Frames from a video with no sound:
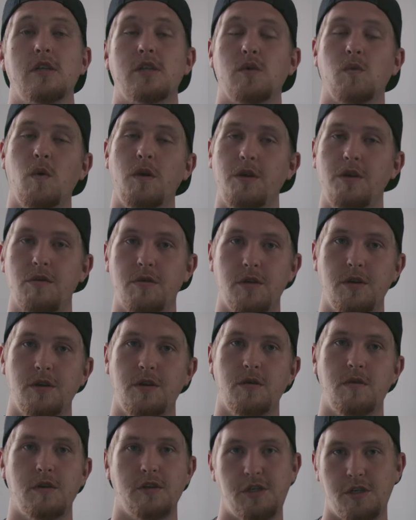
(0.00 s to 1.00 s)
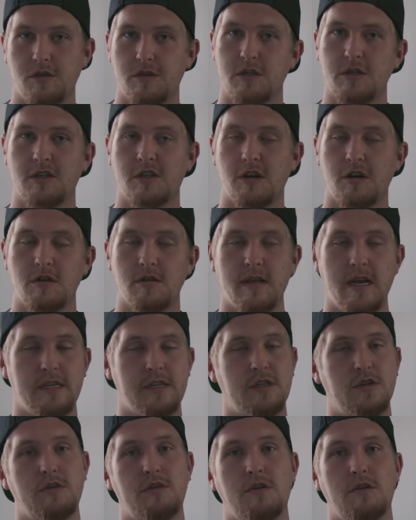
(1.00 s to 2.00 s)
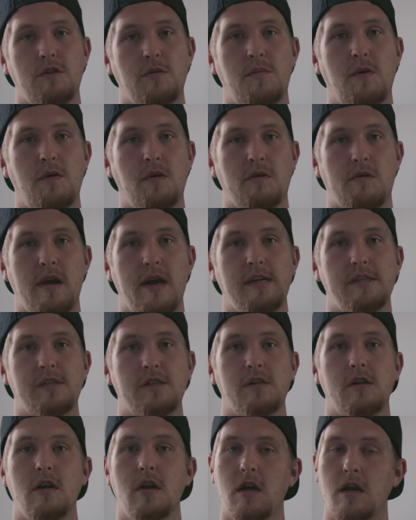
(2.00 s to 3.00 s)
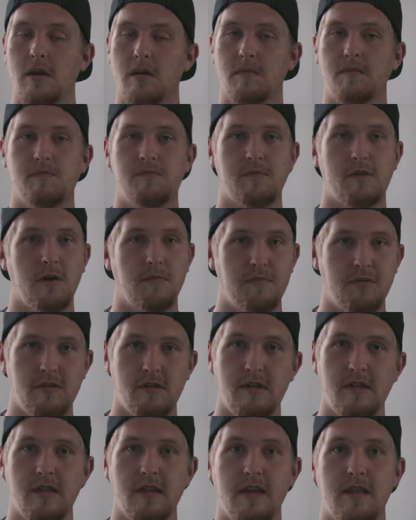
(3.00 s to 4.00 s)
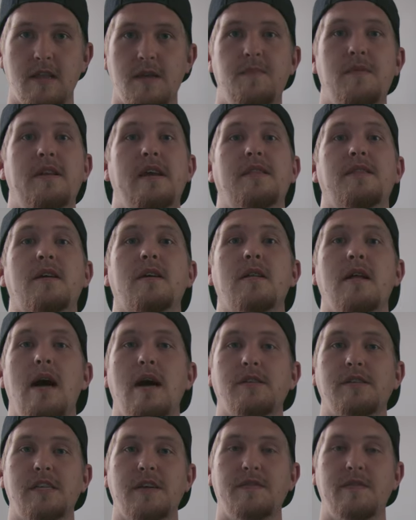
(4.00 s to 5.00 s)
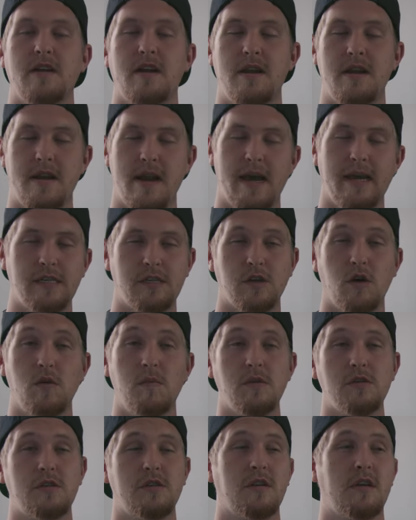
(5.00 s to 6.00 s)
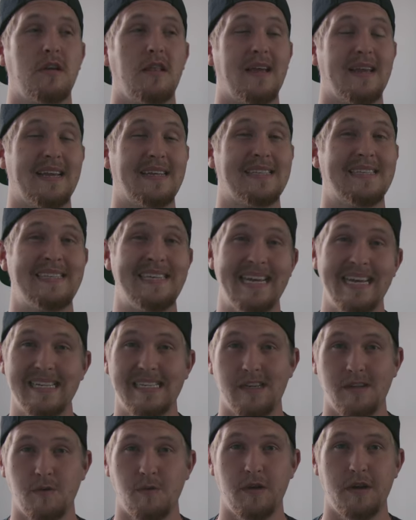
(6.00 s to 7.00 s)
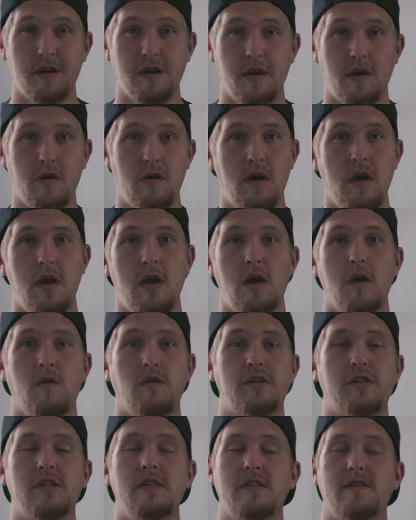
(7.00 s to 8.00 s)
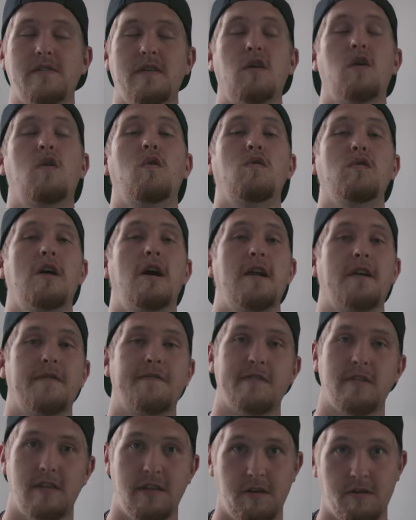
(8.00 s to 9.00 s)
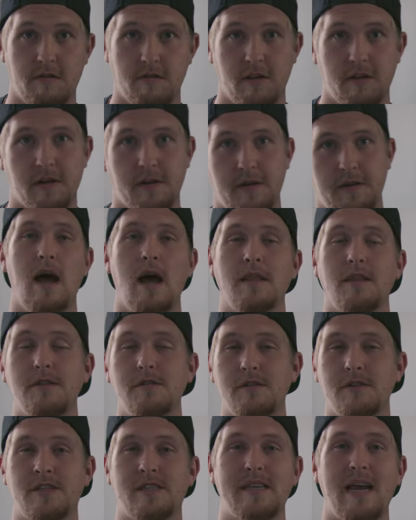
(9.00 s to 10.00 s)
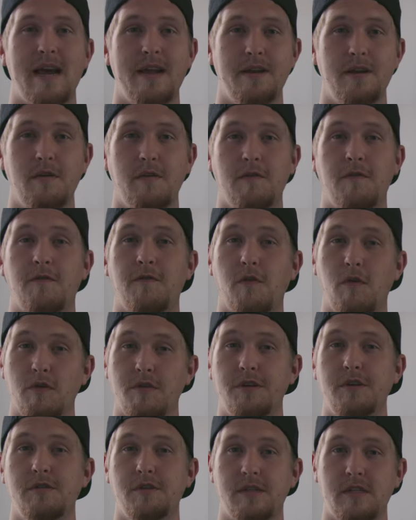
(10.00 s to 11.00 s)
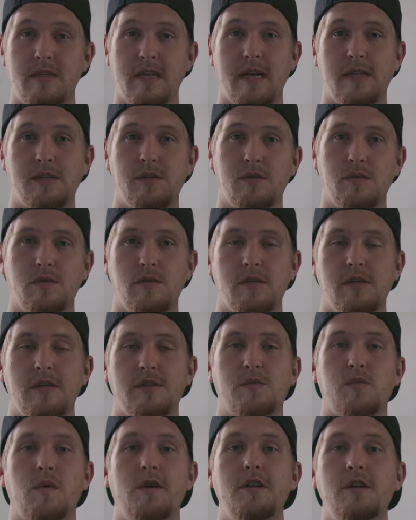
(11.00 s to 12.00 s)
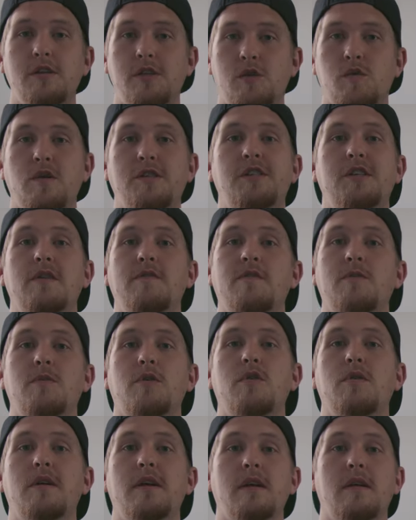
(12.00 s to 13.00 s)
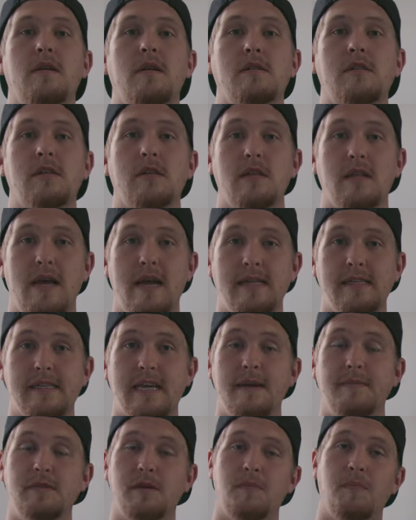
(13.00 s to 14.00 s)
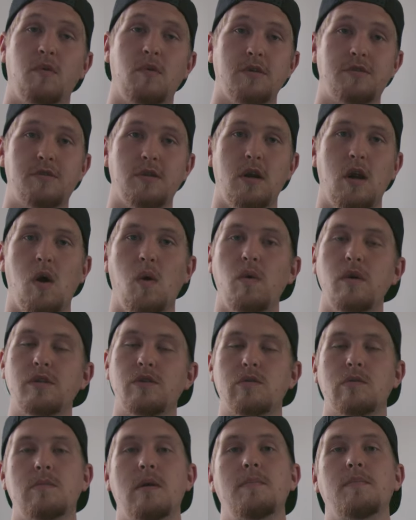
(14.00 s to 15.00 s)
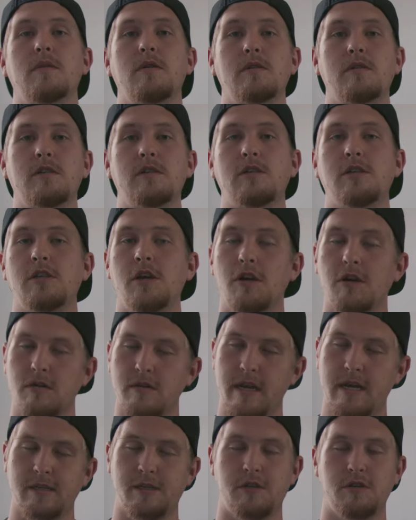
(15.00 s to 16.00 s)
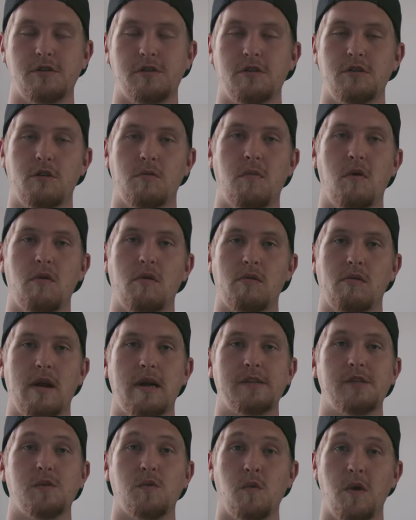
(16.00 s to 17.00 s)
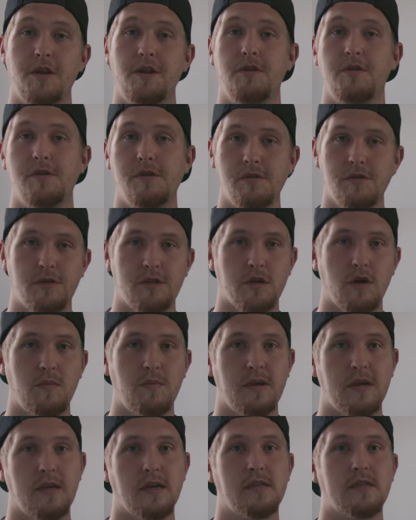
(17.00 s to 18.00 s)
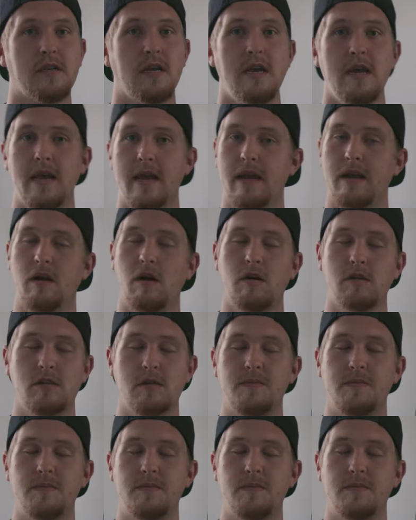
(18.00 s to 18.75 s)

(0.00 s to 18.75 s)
So what you can do is you can turn that circular polarizer completely eliminate the clouds, give it a nice, almost looking like it's tinted window, which gives it a whole lot of cleaner look. A little side note for using that tool is when you're switching from going to landscape to portrait, always remember to turn that circular polarizer when you do so, because it all